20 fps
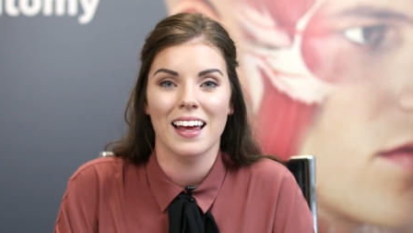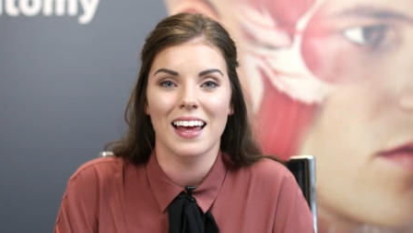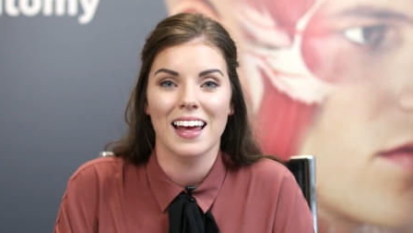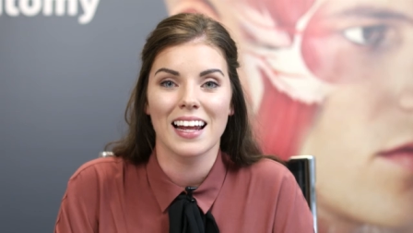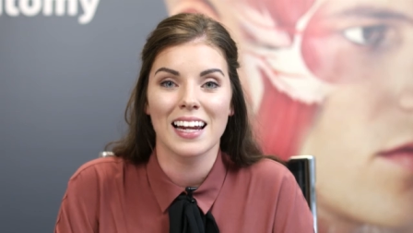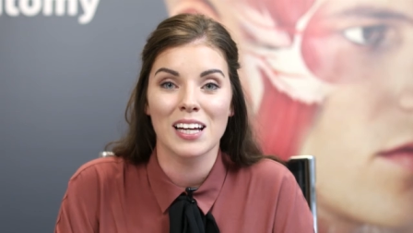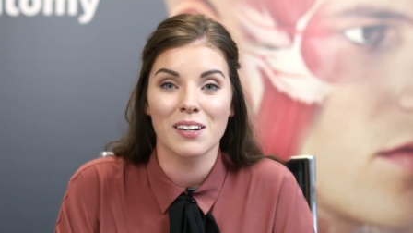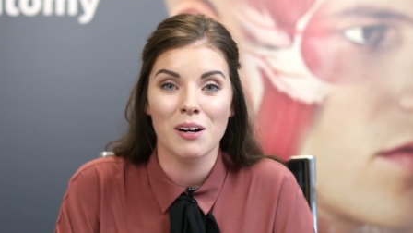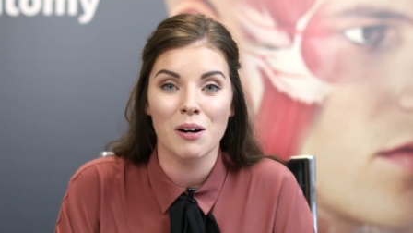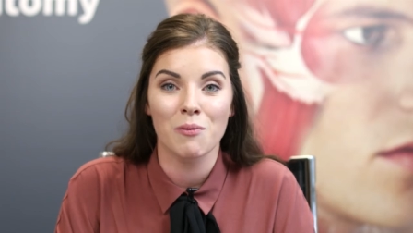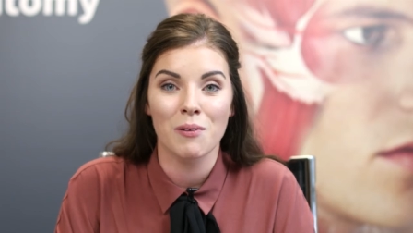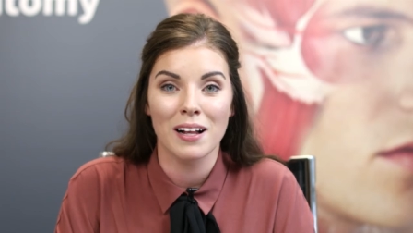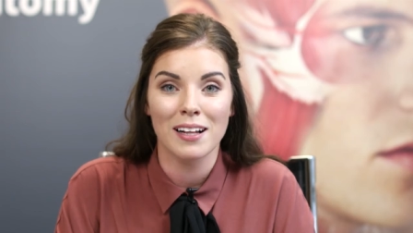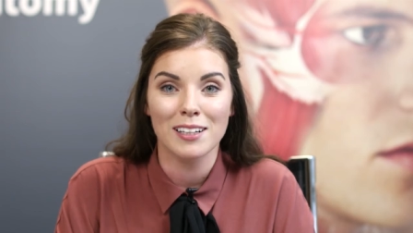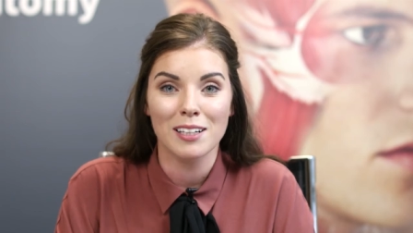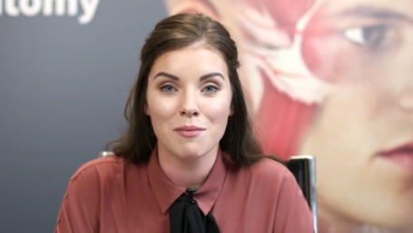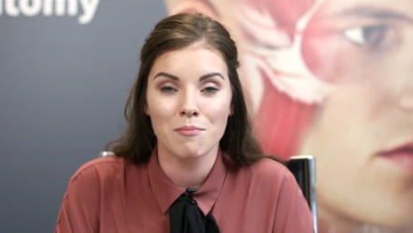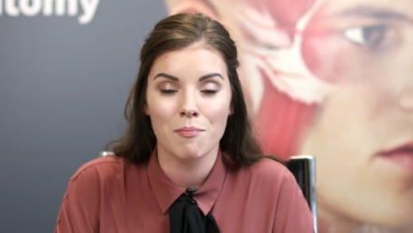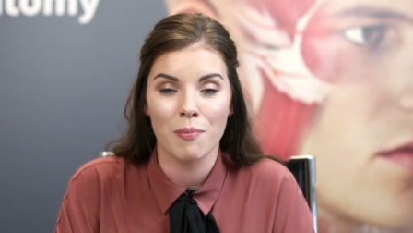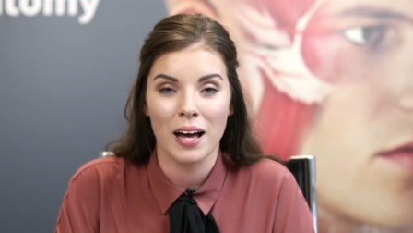Hello and
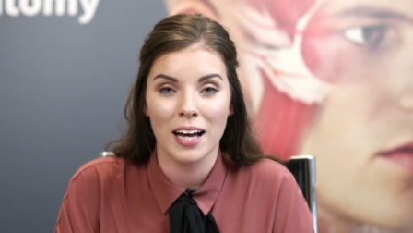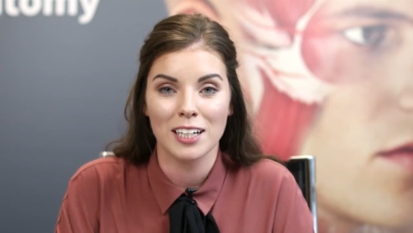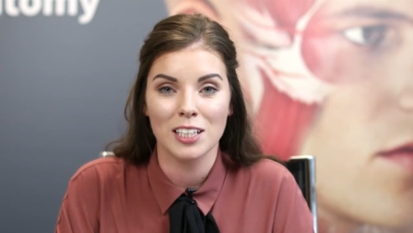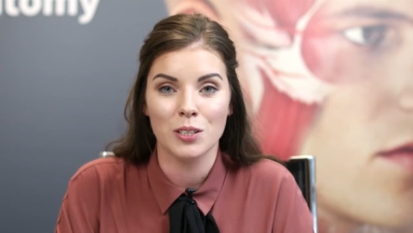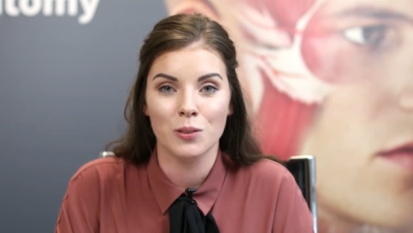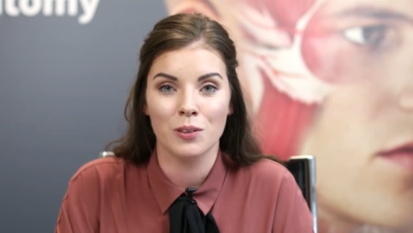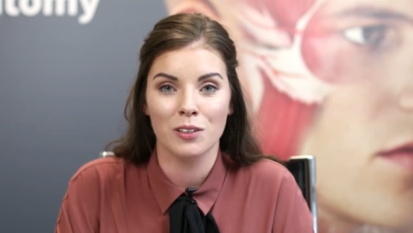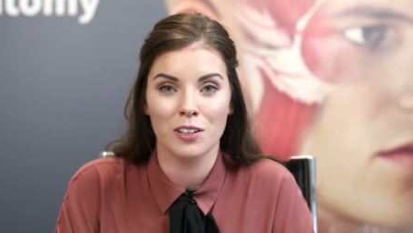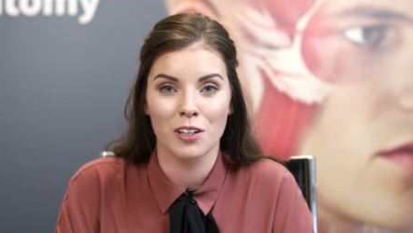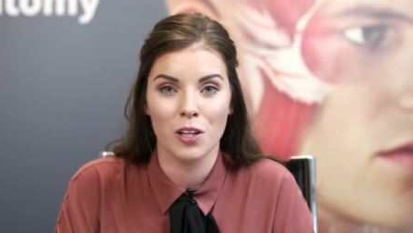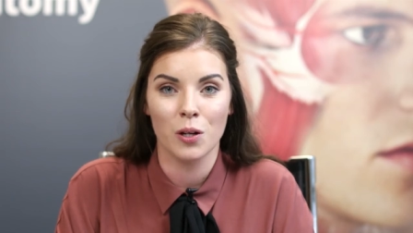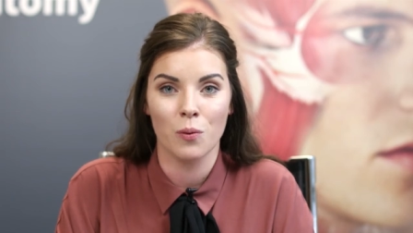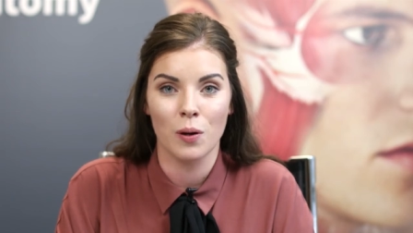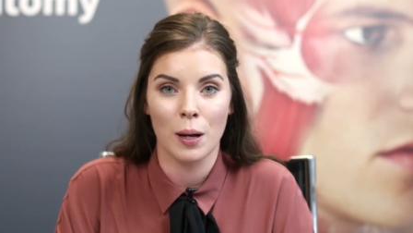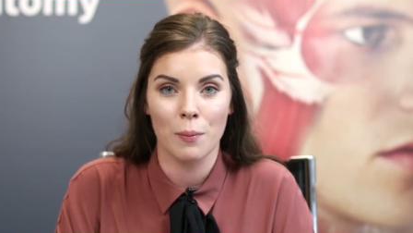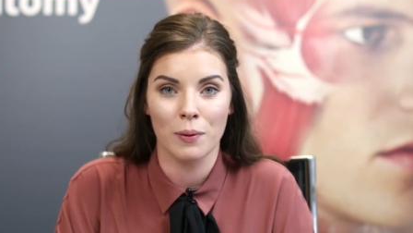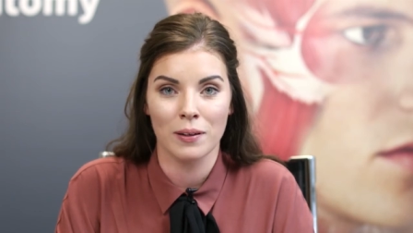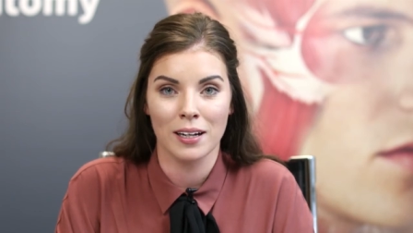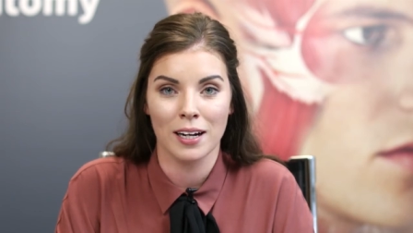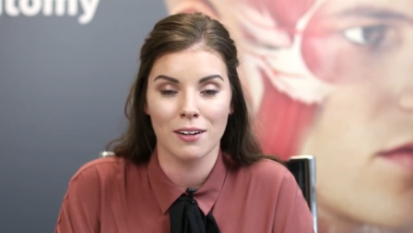welcome back to another
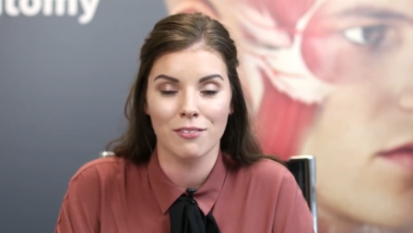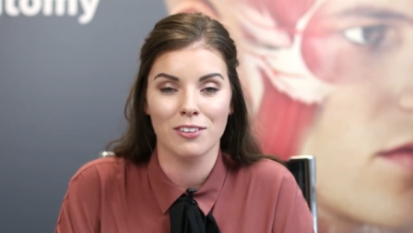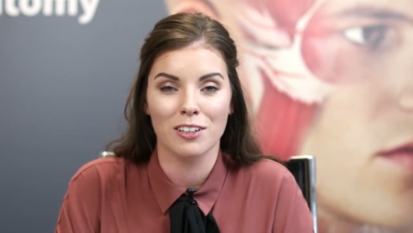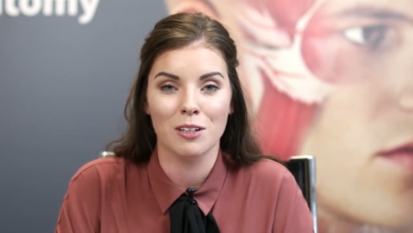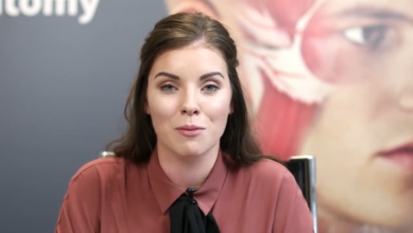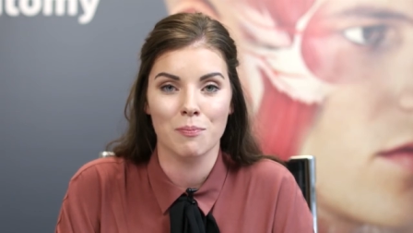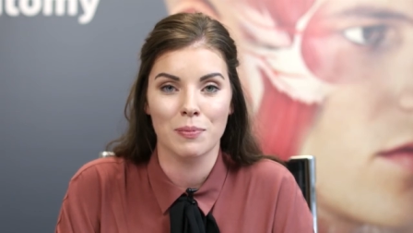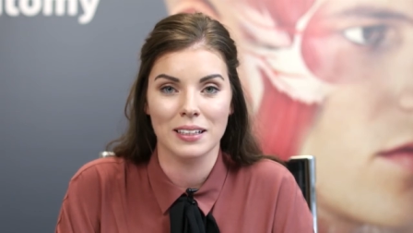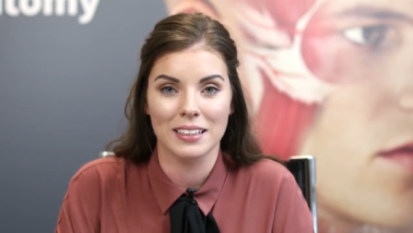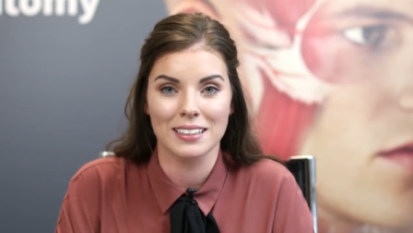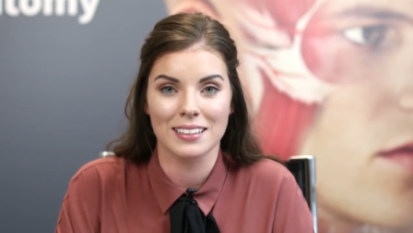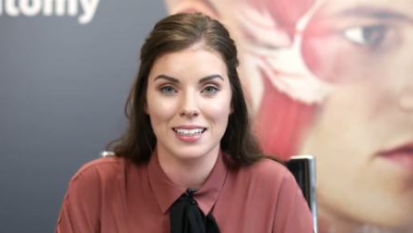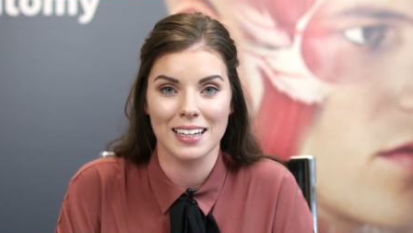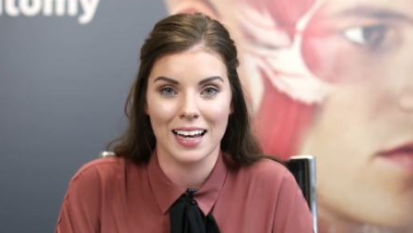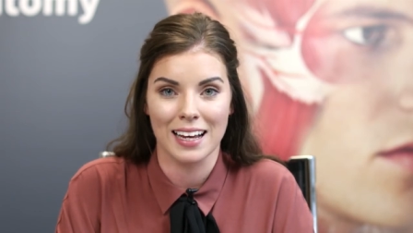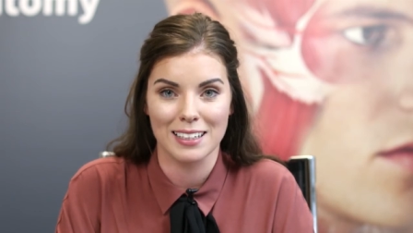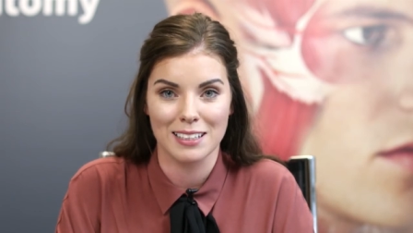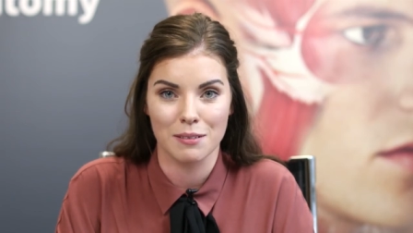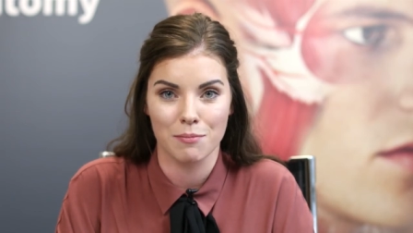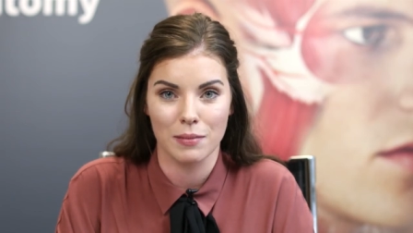webinar for Complete
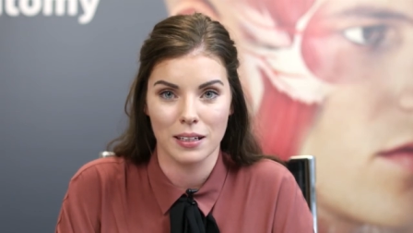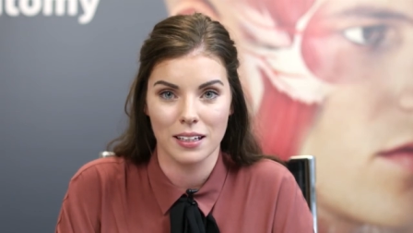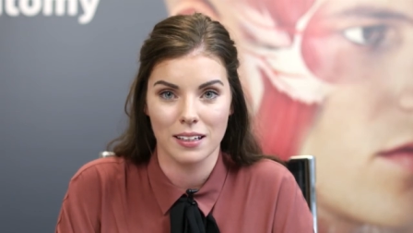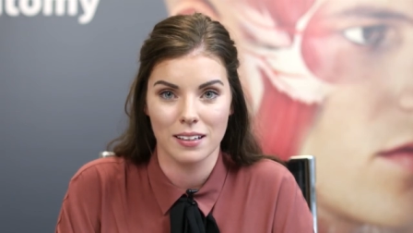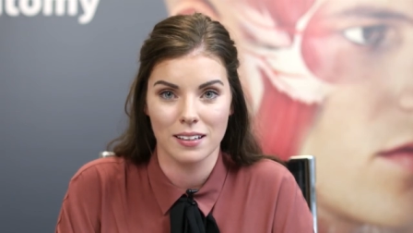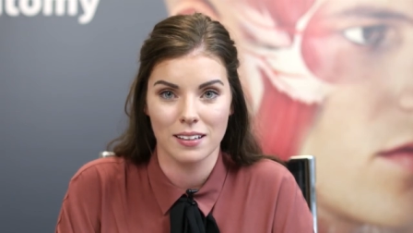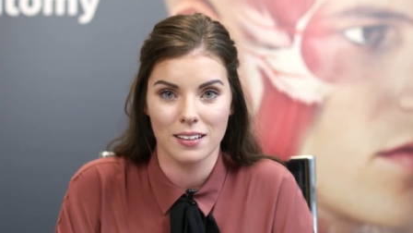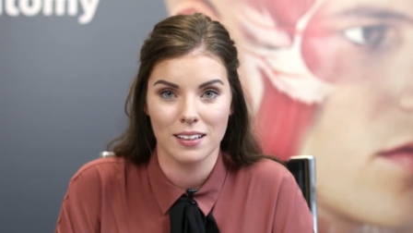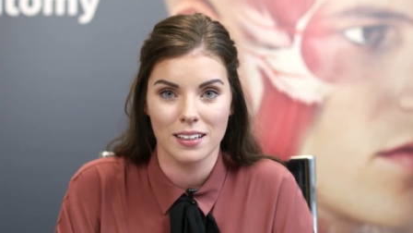Anatomy.